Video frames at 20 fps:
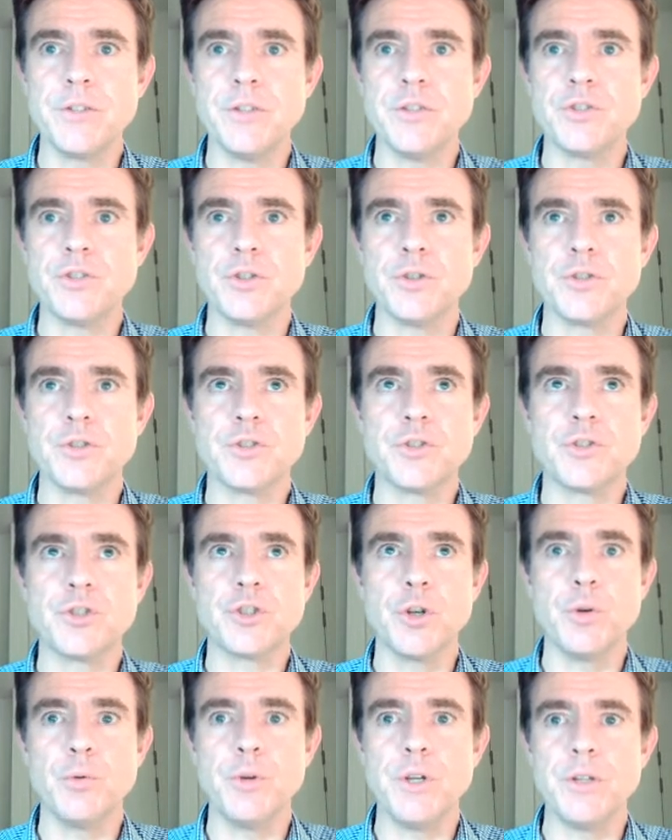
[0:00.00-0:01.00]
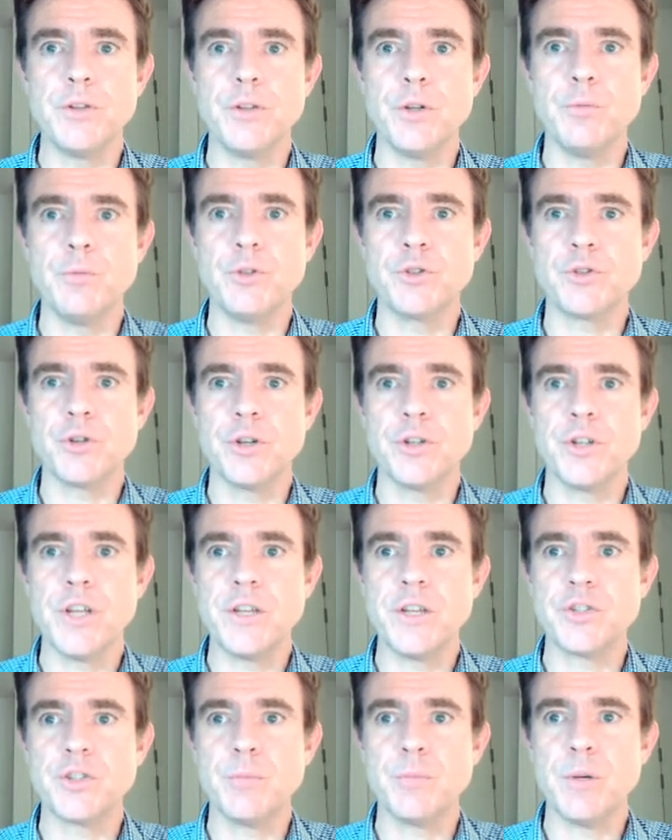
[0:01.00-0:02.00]
It's just showing that we're trying to
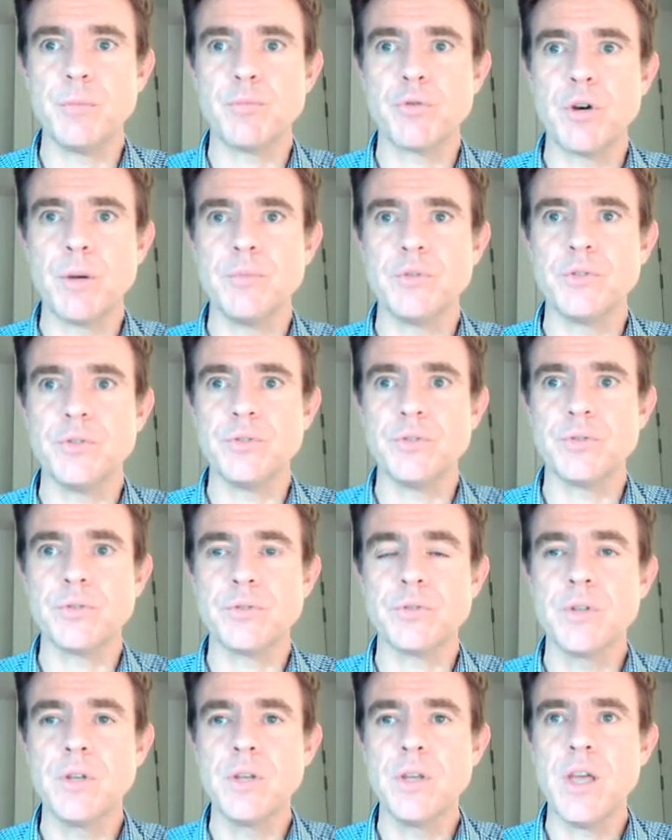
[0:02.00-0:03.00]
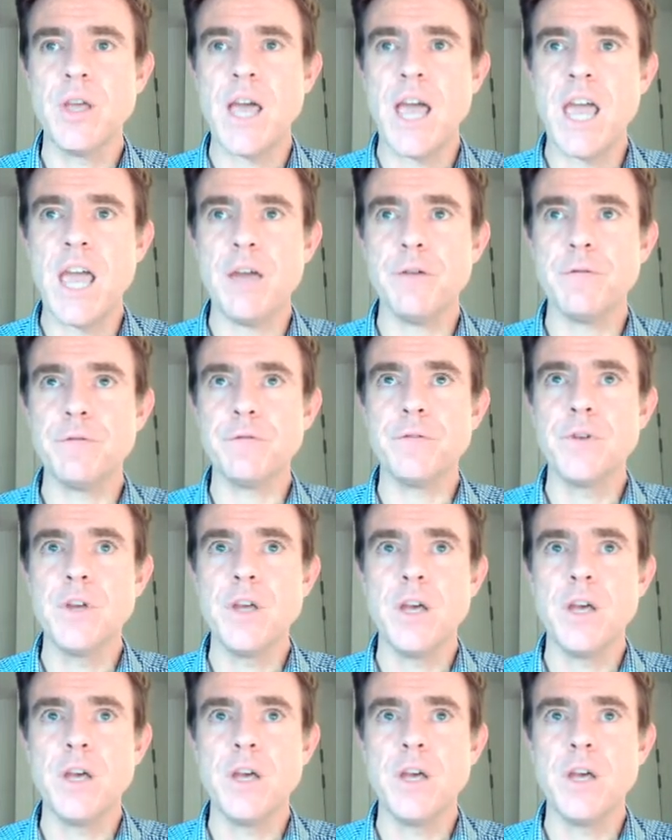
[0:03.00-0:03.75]
estimate parameters f